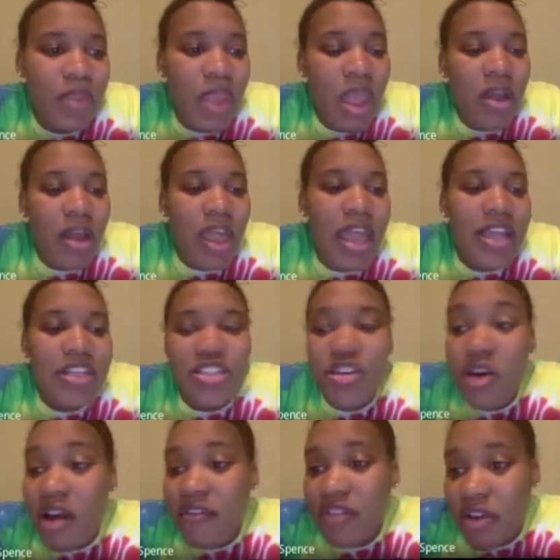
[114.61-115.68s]
Okay, so
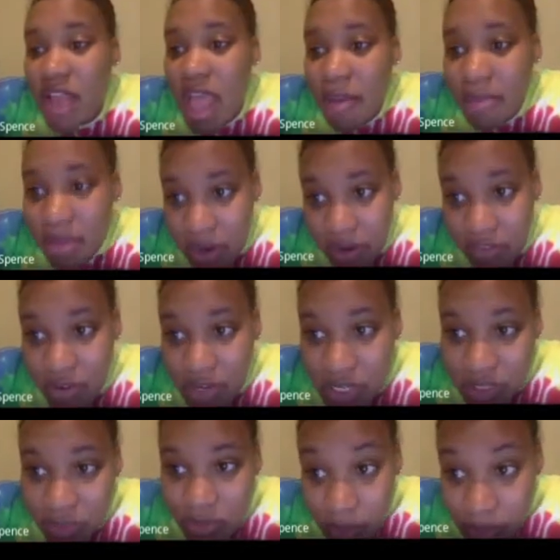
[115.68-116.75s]
our vocabulary for this
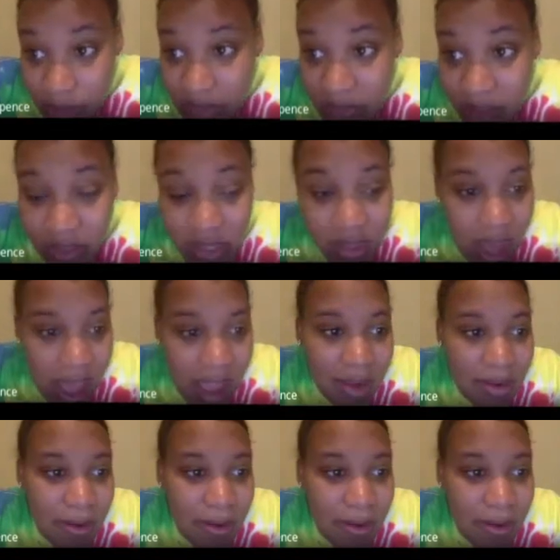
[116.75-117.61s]
week, we have a lot.